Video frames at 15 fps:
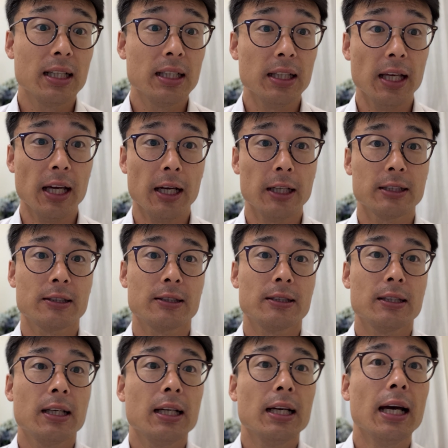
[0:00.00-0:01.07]
Yes.
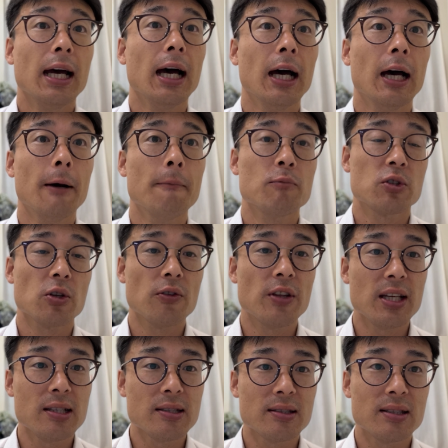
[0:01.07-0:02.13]
So
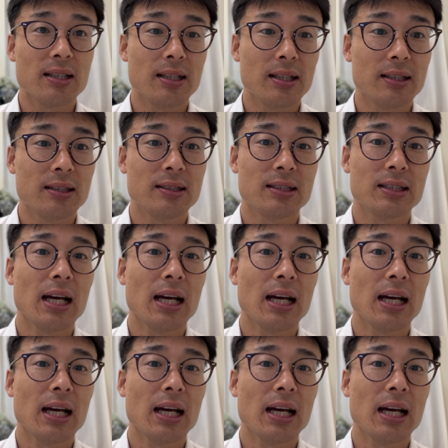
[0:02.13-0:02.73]
these things